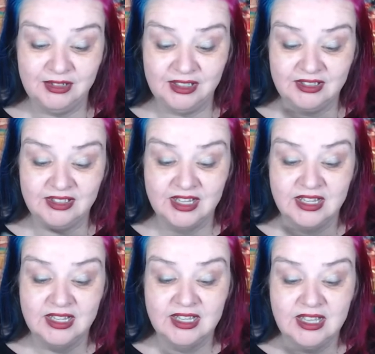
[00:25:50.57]
Because
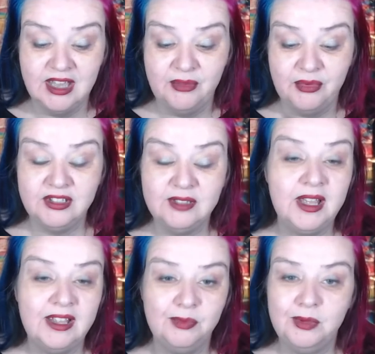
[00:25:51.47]
but
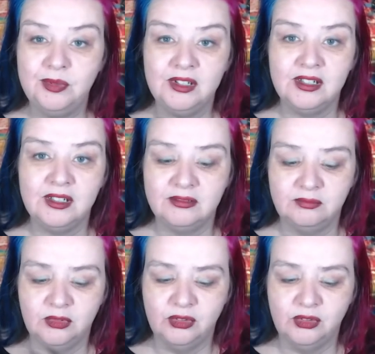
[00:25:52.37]
if people are